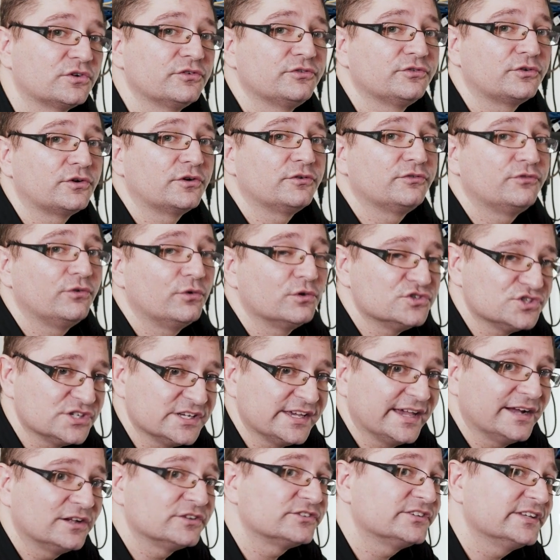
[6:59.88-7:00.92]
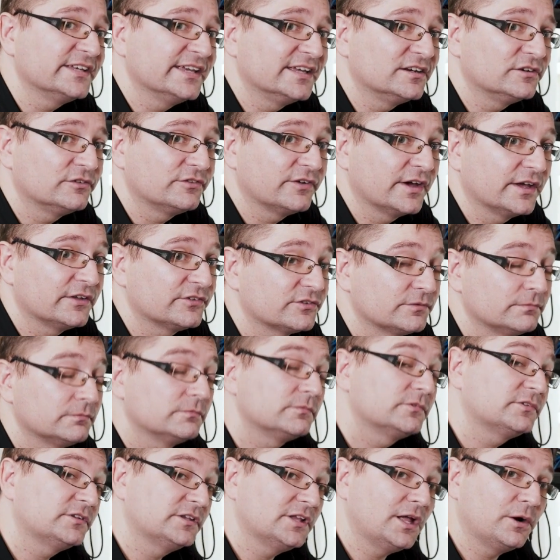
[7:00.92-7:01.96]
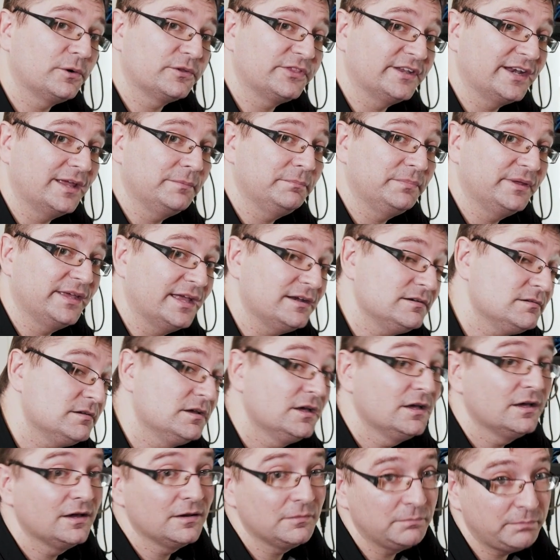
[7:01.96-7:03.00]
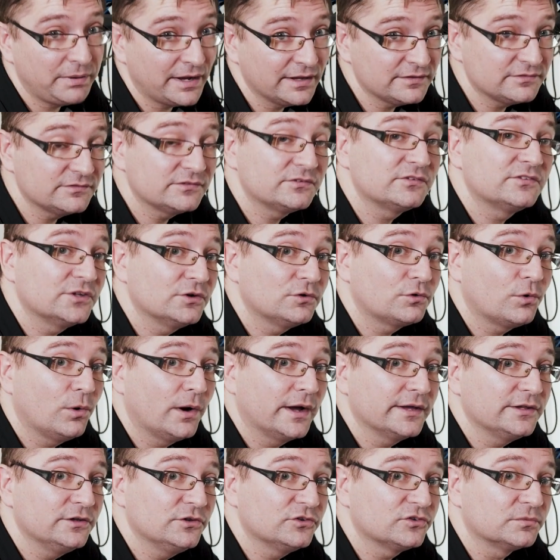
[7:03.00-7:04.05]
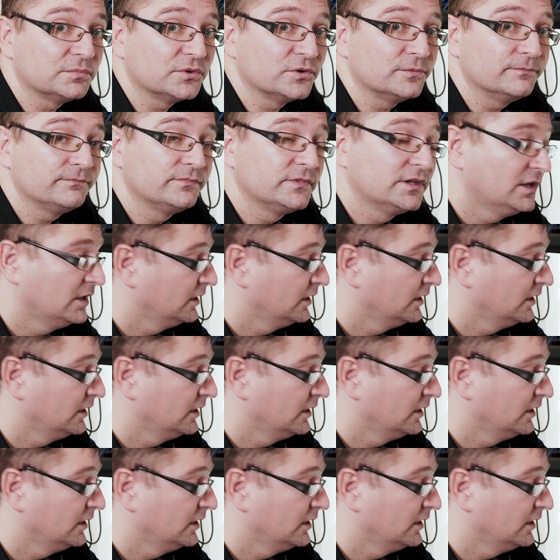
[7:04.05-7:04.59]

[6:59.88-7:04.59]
sort of for a 4G LTE interface. Slower than NBN, but still quite usable.